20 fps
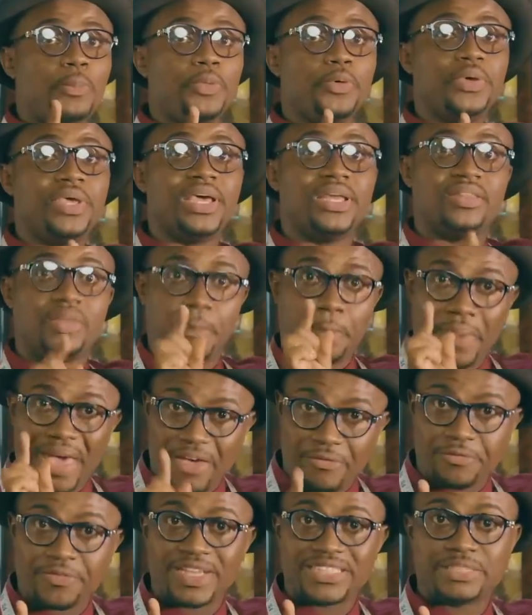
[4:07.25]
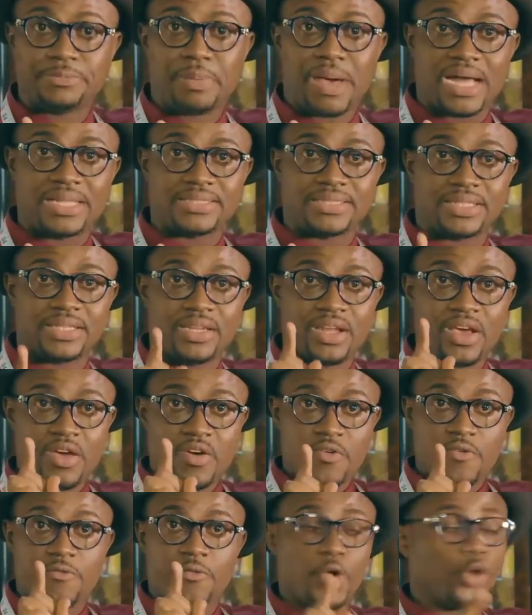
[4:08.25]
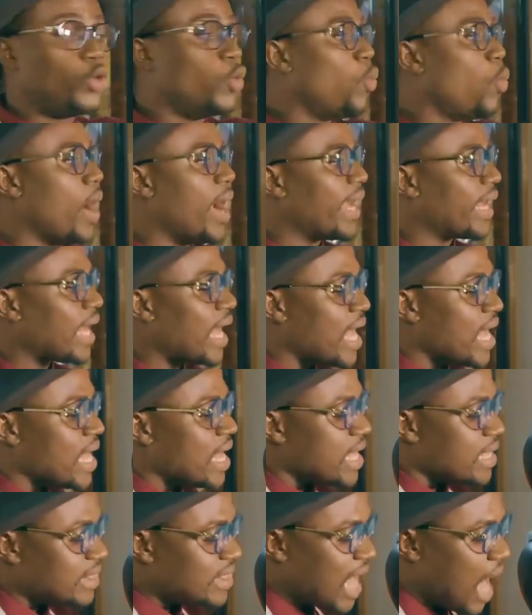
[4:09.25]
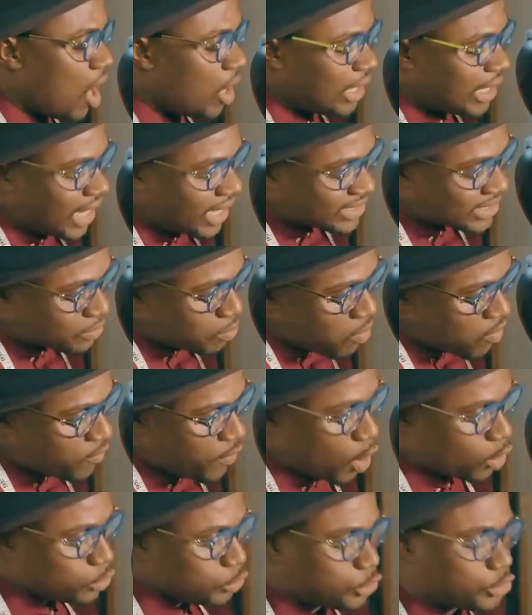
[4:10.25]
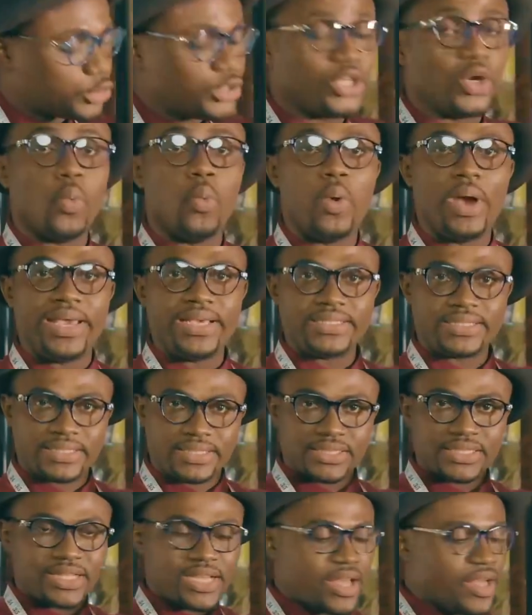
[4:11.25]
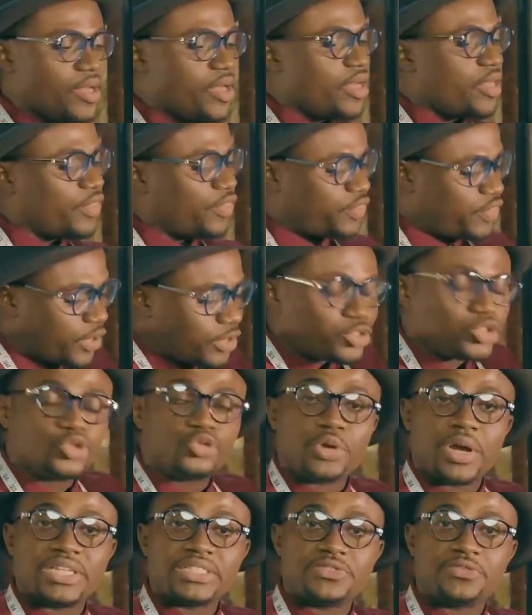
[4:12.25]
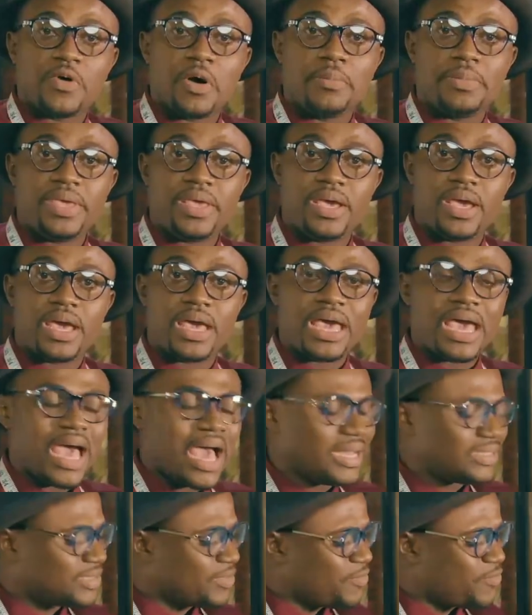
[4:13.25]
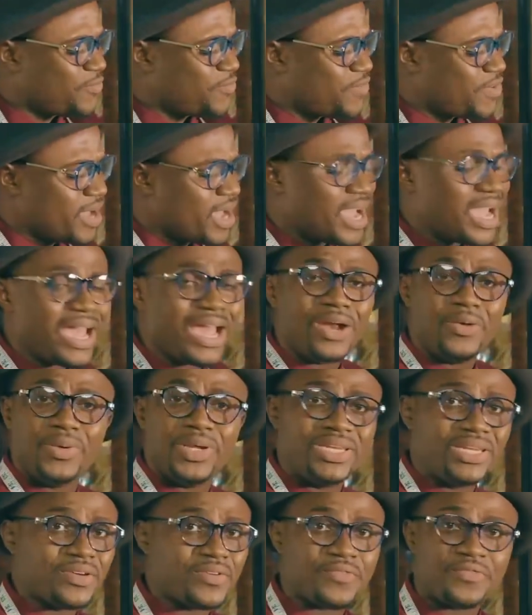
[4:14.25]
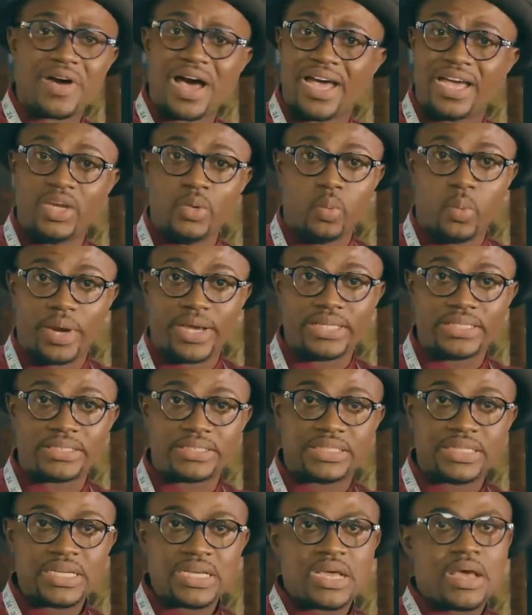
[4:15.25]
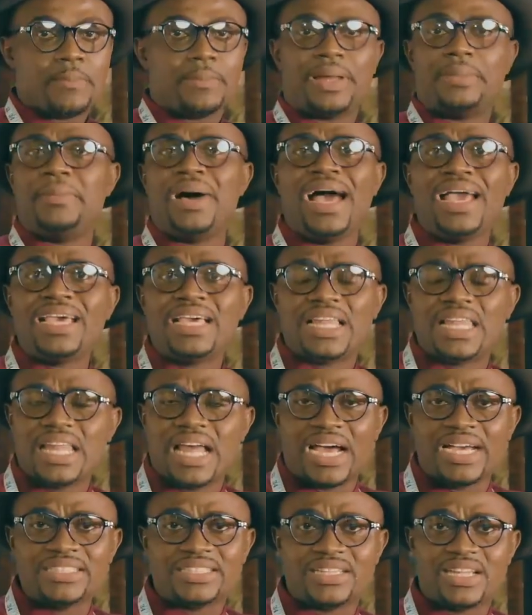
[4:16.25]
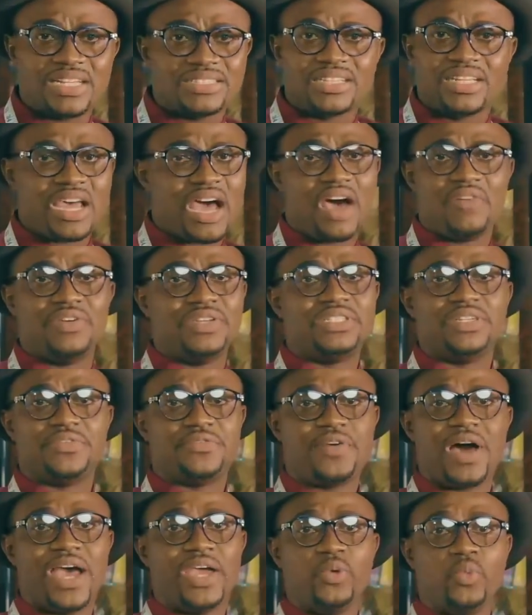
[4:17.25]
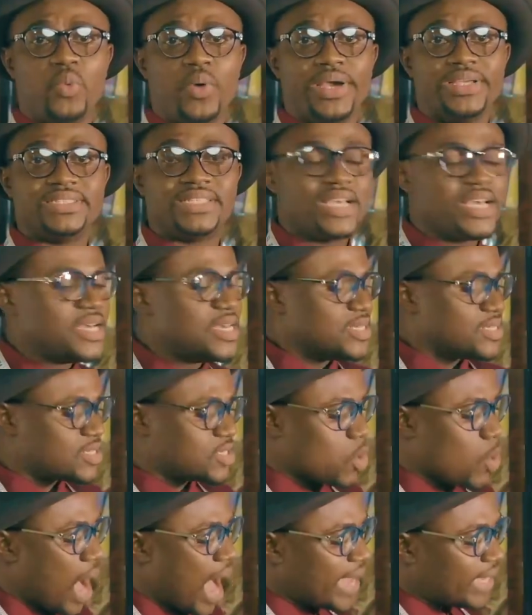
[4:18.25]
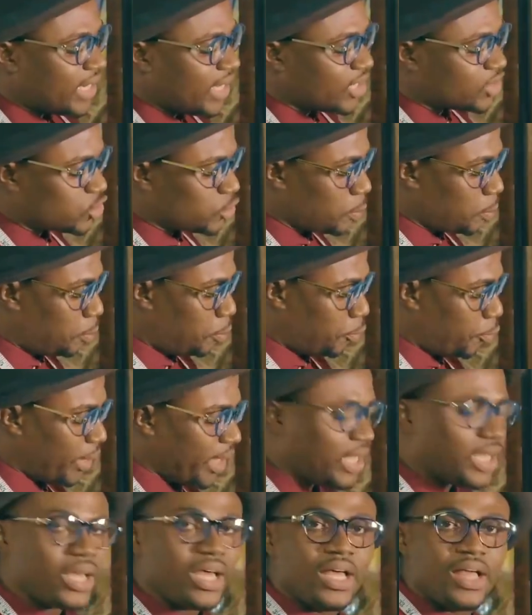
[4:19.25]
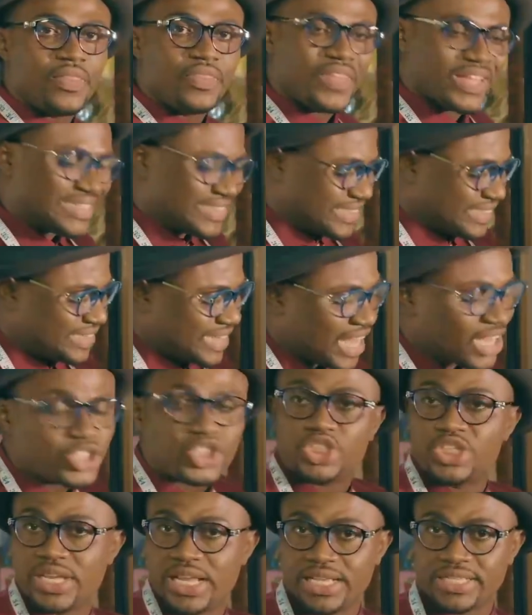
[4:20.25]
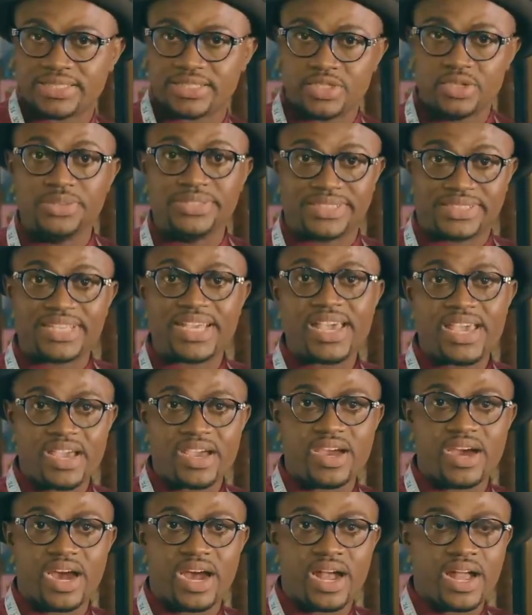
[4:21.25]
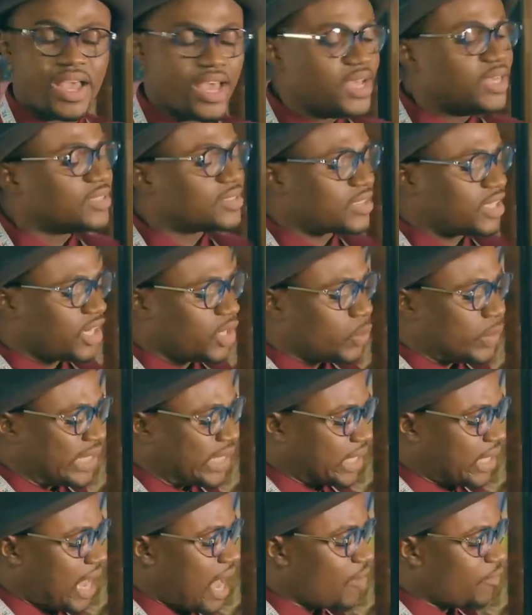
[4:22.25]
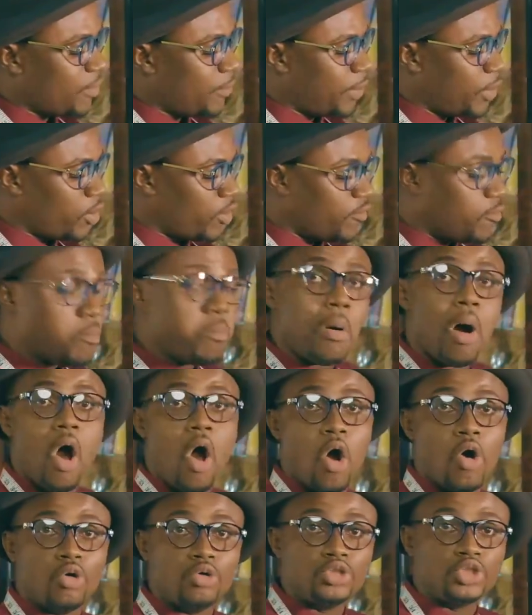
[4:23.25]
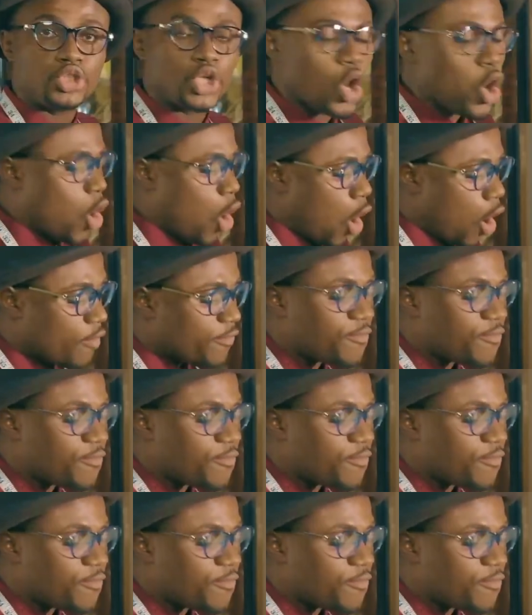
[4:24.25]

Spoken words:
you get the perfect pattern for your work. Now let's move on to the waist. This dress form here has a very defined waist, but my client doesn't have a defined waist. So I need to break the snatchness you see here so that we can have a bit of bulge or